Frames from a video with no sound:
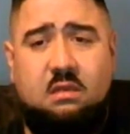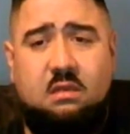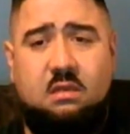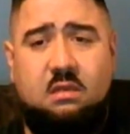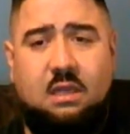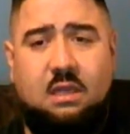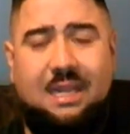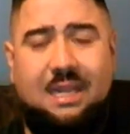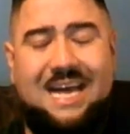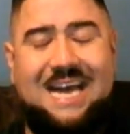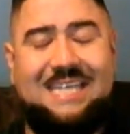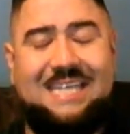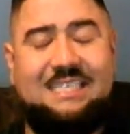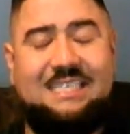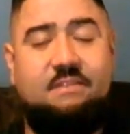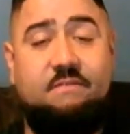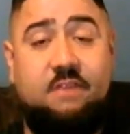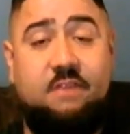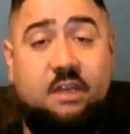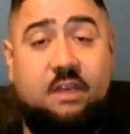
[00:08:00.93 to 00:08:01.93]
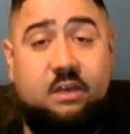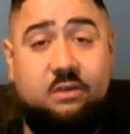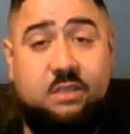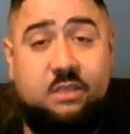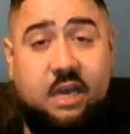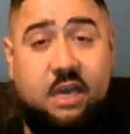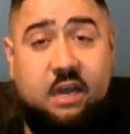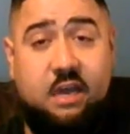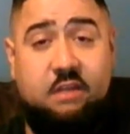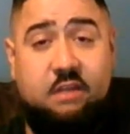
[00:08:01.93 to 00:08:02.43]
last video
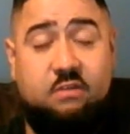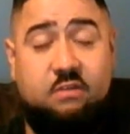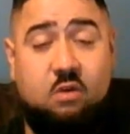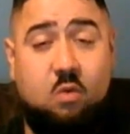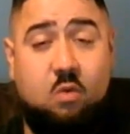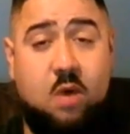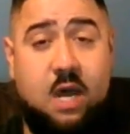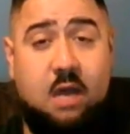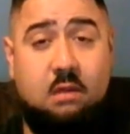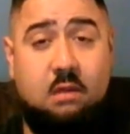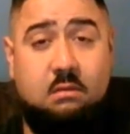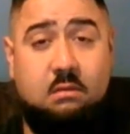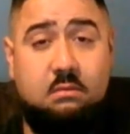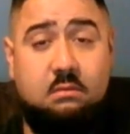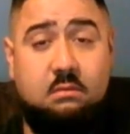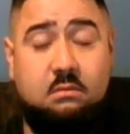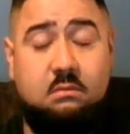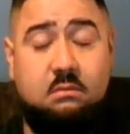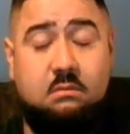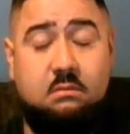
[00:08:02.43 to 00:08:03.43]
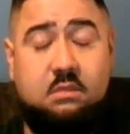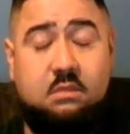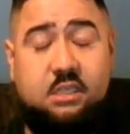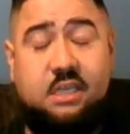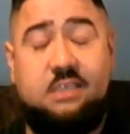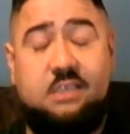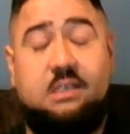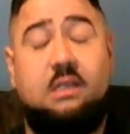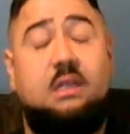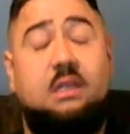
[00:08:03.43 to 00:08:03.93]
together for a while. She
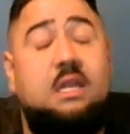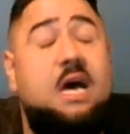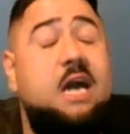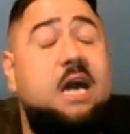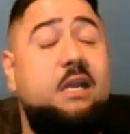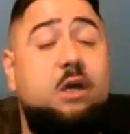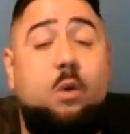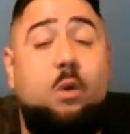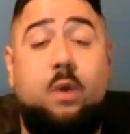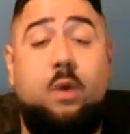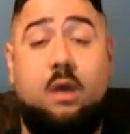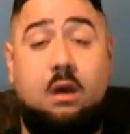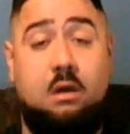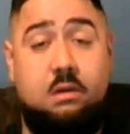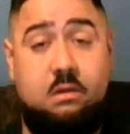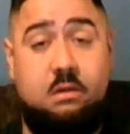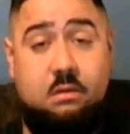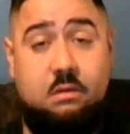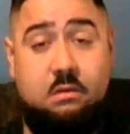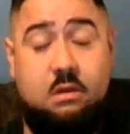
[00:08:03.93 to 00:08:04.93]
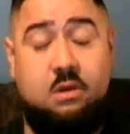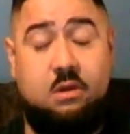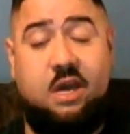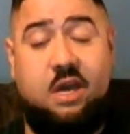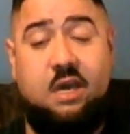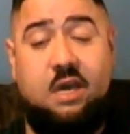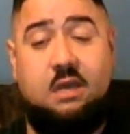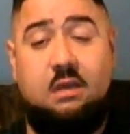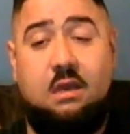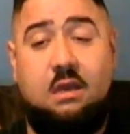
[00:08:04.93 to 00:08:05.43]
has a lot going on,
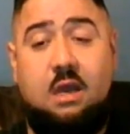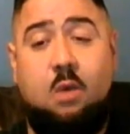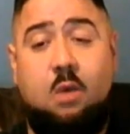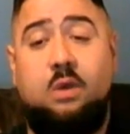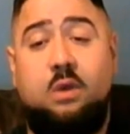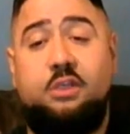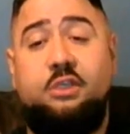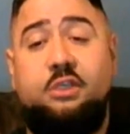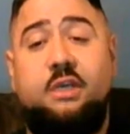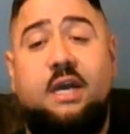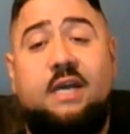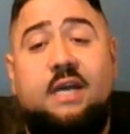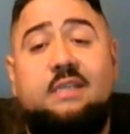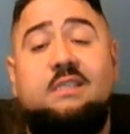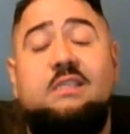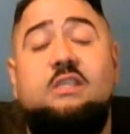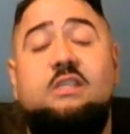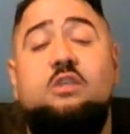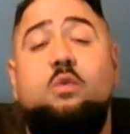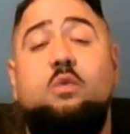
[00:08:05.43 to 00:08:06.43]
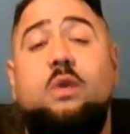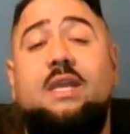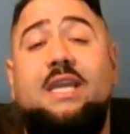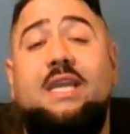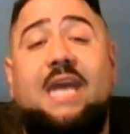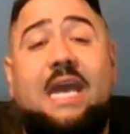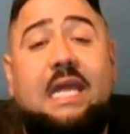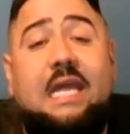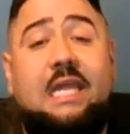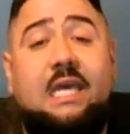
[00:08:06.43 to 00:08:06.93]
okay? I want you guys to tweet
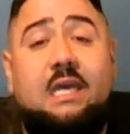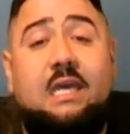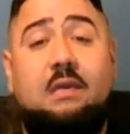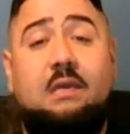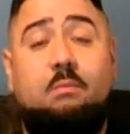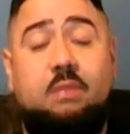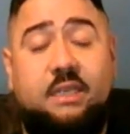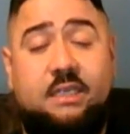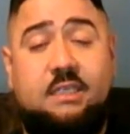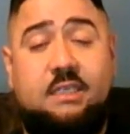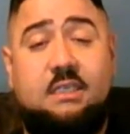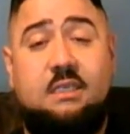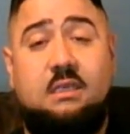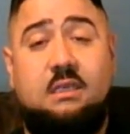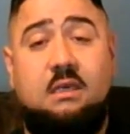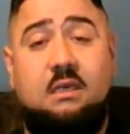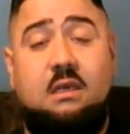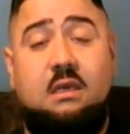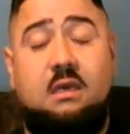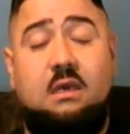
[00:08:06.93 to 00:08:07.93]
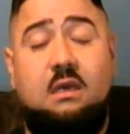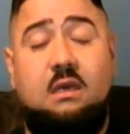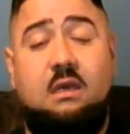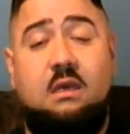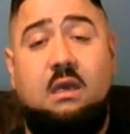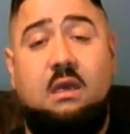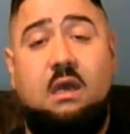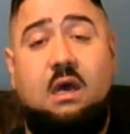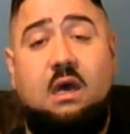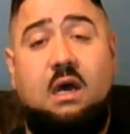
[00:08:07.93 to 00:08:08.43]
Kayleigh, please.
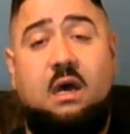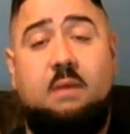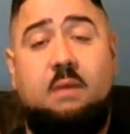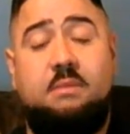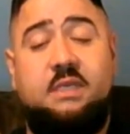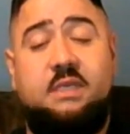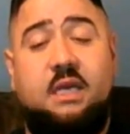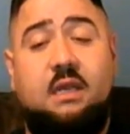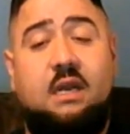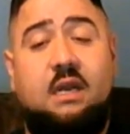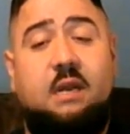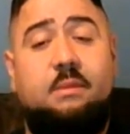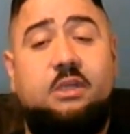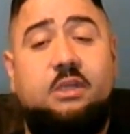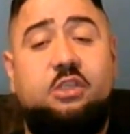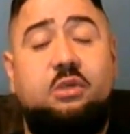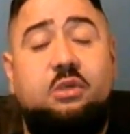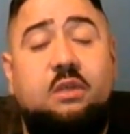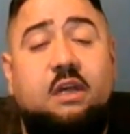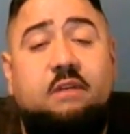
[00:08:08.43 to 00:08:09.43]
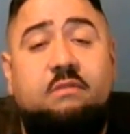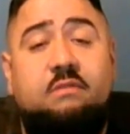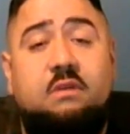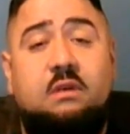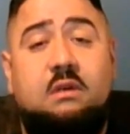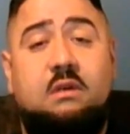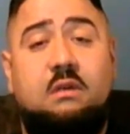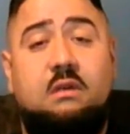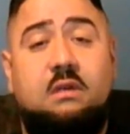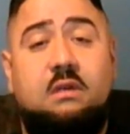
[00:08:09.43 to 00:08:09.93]
Tell her how much you love
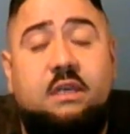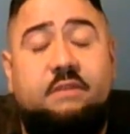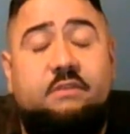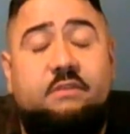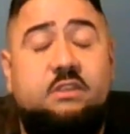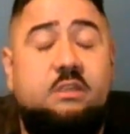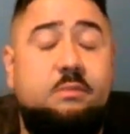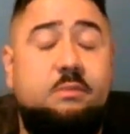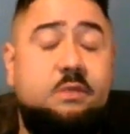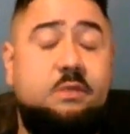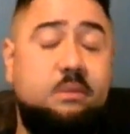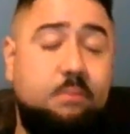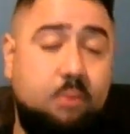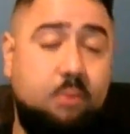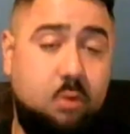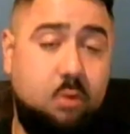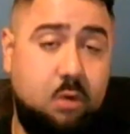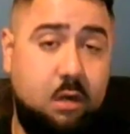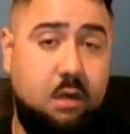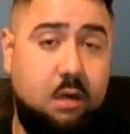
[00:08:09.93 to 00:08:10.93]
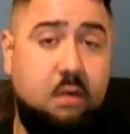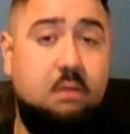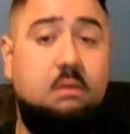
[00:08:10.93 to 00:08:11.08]
her. Give her some support.